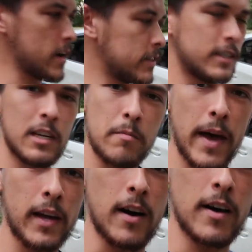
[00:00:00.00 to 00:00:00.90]
and stick them
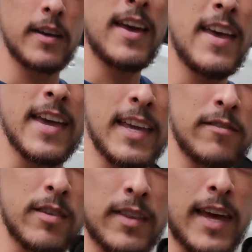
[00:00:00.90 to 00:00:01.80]
back on. It
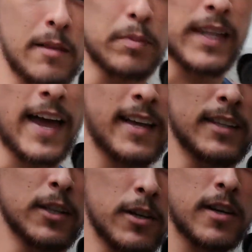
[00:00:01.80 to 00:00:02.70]
gives it that black
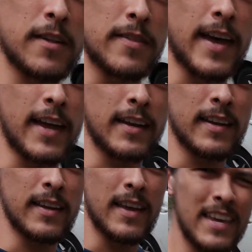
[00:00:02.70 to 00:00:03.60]
look that
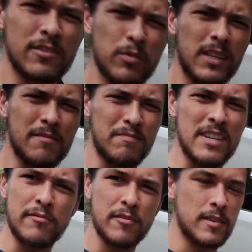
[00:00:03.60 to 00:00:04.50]
is really
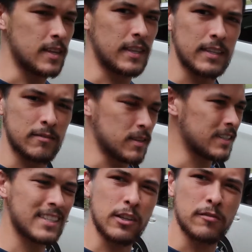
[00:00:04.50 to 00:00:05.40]
different than the
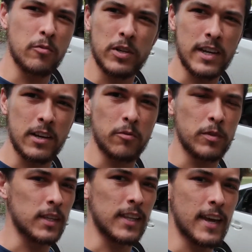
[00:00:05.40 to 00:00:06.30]
silver, which I don't
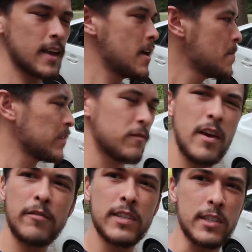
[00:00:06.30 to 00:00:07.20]
really like. If you
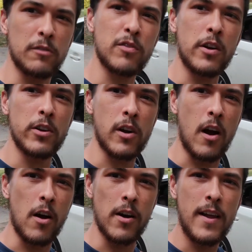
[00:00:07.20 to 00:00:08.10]
have silver on your
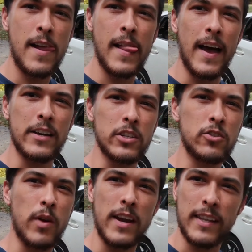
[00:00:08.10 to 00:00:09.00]
car, just
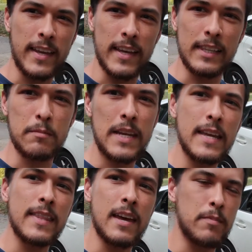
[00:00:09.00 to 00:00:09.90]
try to like
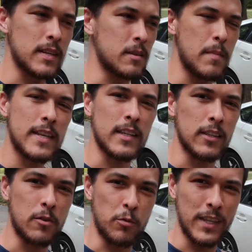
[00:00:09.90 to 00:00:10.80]
eliminate that because it makes it
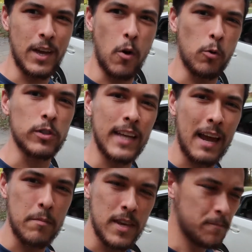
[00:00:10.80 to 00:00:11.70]
look really
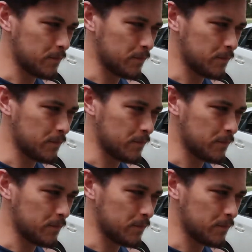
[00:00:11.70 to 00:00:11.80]
old-timey